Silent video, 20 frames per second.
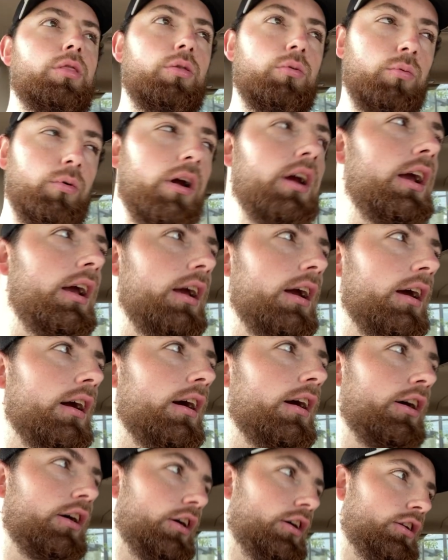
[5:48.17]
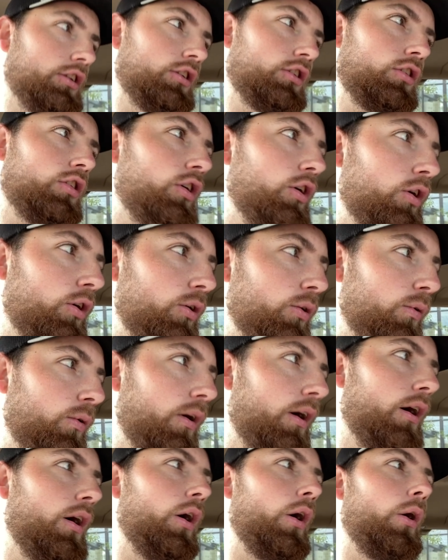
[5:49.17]
three, two,
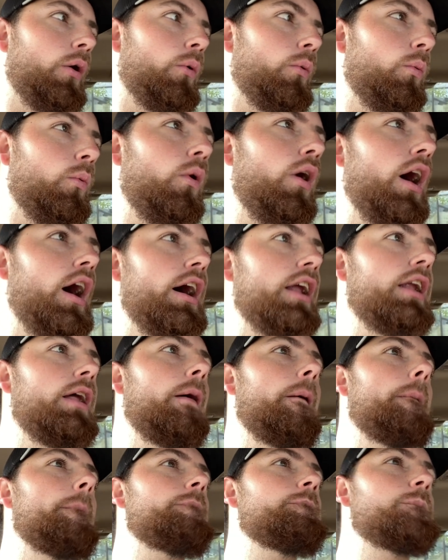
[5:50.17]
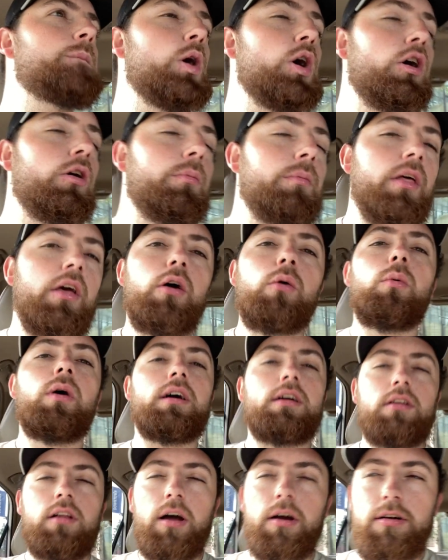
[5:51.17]
one, boom.
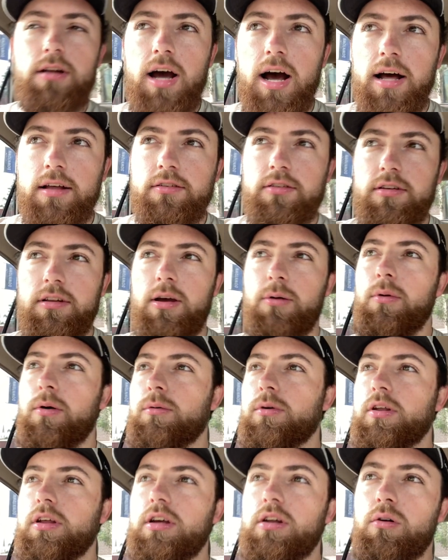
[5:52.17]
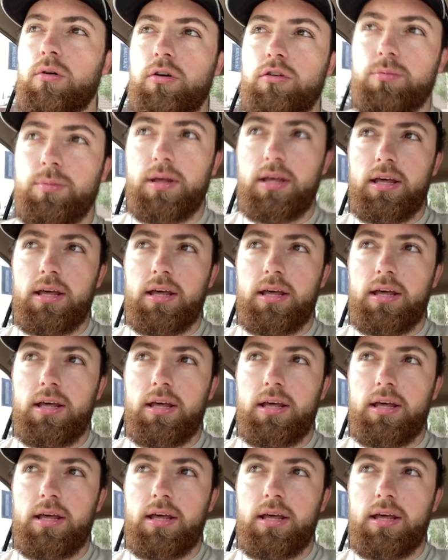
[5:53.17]
What Claire does, and what really annoys me,